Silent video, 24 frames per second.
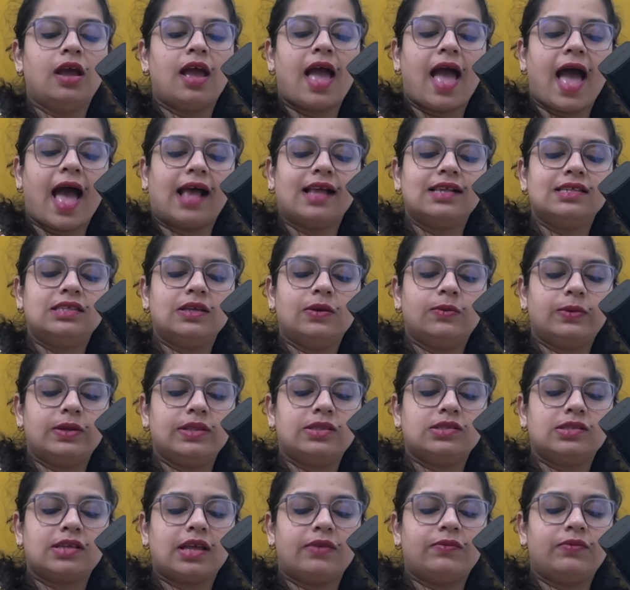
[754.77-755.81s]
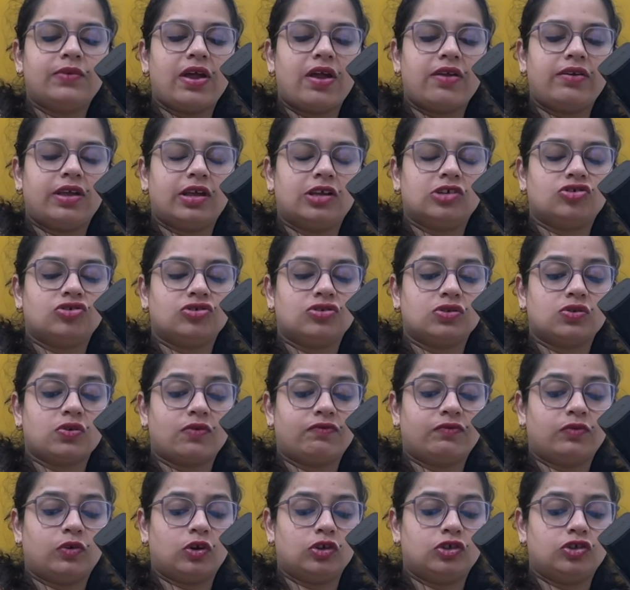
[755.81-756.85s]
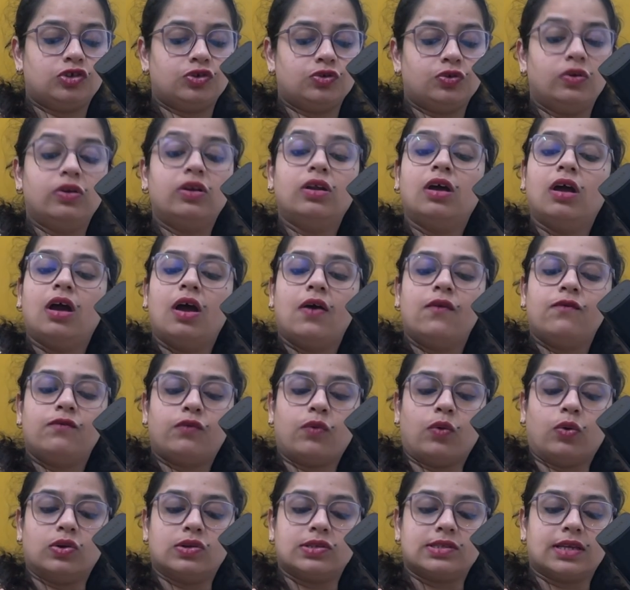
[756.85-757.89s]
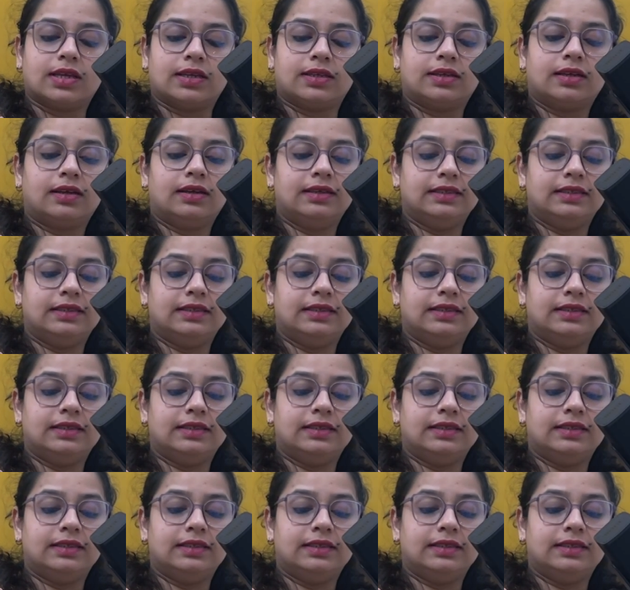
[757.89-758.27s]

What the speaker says: as the winds and variations of fortune force it.